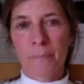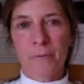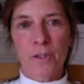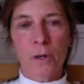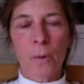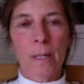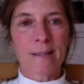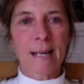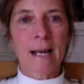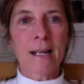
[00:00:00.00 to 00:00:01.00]
So
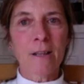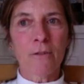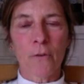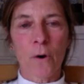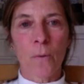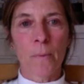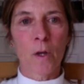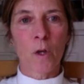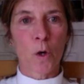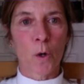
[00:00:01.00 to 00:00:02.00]
aside from
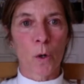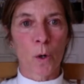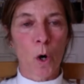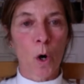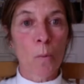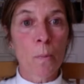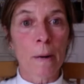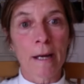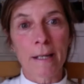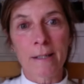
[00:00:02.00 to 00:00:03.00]
your
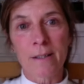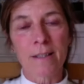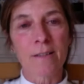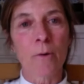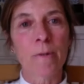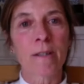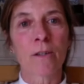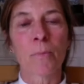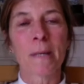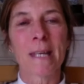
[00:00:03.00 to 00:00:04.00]
homepage, there's always
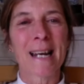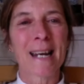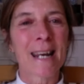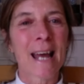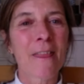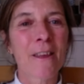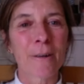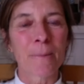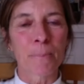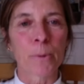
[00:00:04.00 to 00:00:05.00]
going to be another
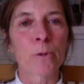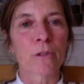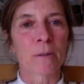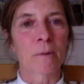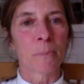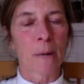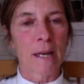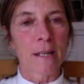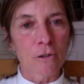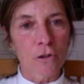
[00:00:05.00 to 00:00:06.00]
important
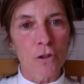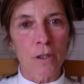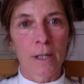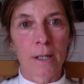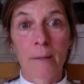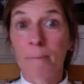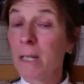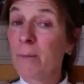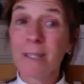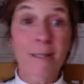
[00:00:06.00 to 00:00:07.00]
page.
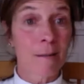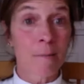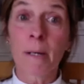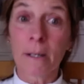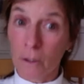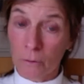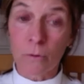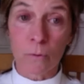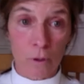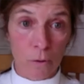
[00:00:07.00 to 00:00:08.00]
Maybe simply go
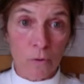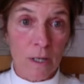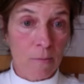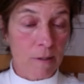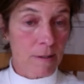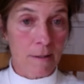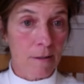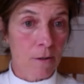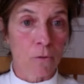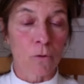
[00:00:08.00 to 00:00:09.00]
to your services,
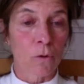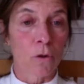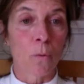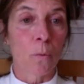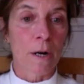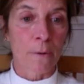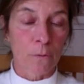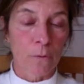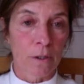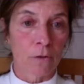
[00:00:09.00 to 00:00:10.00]
you know, to your one
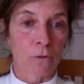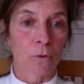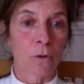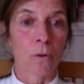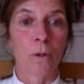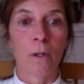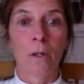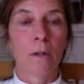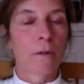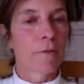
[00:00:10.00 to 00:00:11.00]
offer or to your
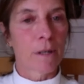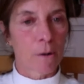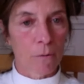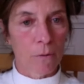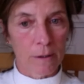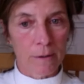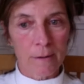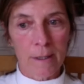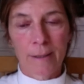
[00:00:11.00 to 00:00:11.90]
3 offers,